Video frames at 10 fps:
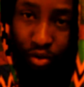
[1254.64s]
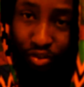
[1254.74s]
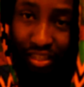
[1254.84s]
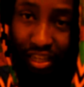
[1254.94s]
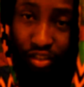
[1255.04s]

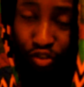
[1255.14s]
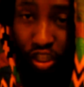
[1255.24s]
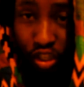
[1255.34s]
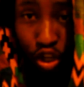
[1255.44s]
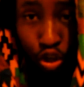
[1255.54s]
recessive
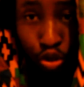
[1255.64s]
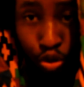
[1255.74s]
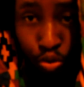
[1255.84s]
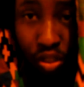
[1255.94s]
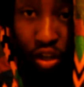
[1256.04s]
gene,
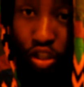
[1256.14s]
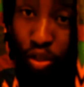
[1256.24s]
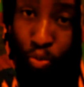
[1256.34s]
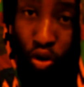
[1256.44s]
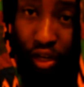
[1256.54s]
you use a
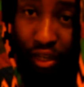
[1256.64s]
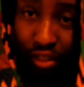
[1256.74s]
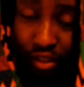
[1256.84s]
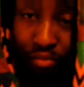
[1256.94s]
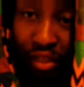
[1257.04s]
smaller
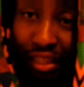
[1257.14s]
letter.